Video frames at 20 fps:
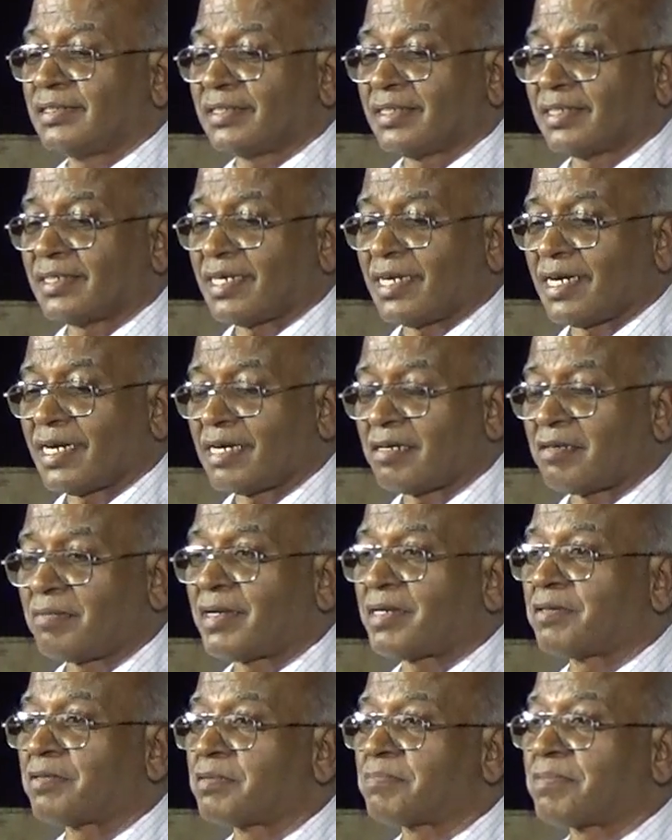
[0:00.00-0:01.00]
I have
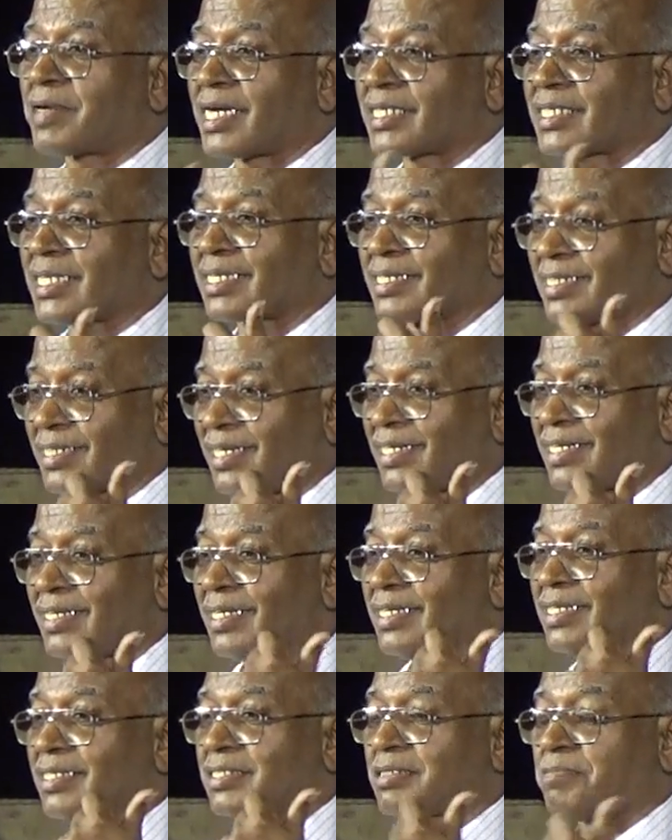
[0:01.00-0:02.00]
my own project
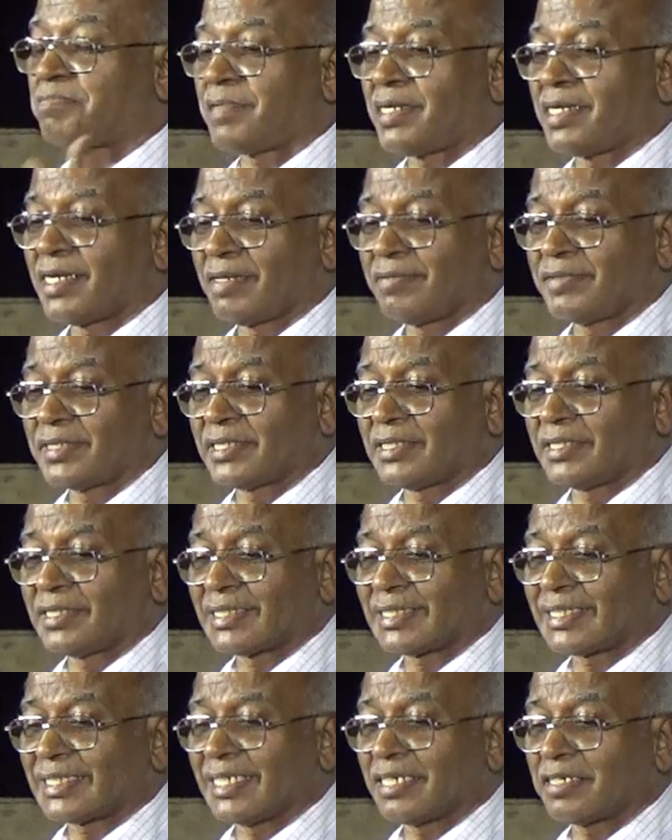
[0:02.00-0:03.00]
on this pending with
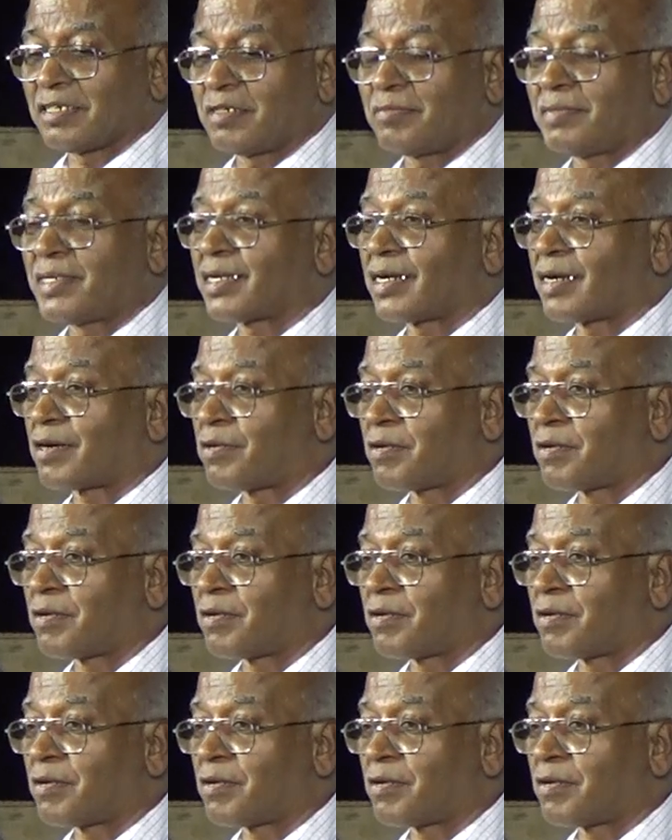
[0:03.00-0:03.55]
the central government.